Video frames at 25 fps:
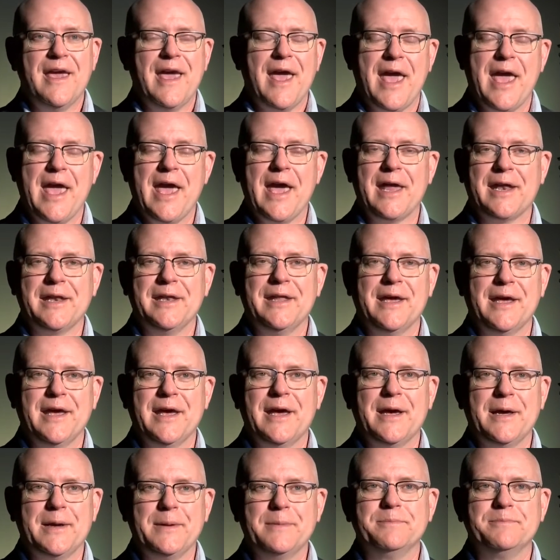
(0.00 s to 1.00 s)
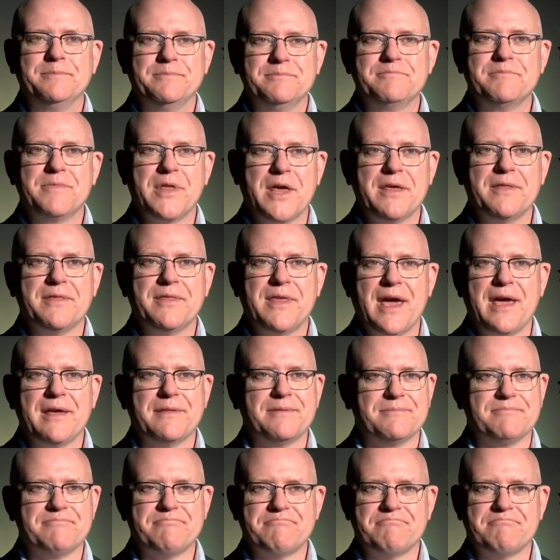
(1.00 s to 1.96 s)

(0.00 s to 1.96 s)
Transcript: And um, th that,